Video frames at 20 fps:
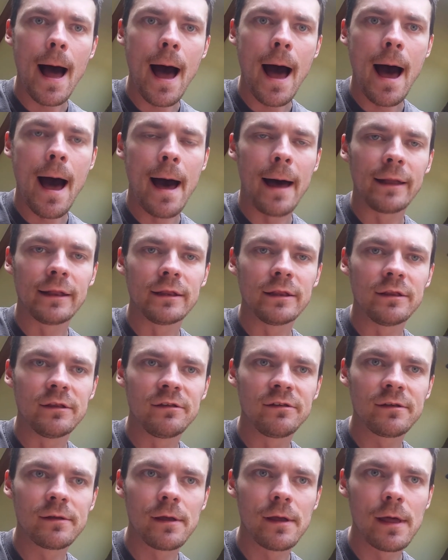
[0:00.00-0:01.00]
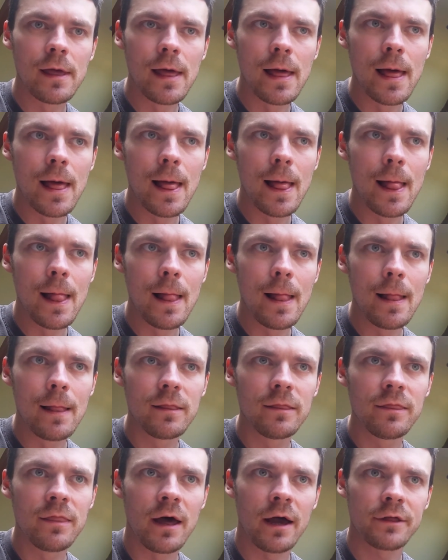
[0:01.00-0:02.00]
And
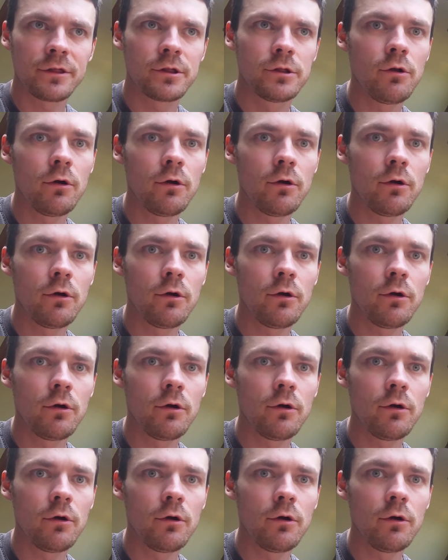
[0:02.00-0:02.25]
that's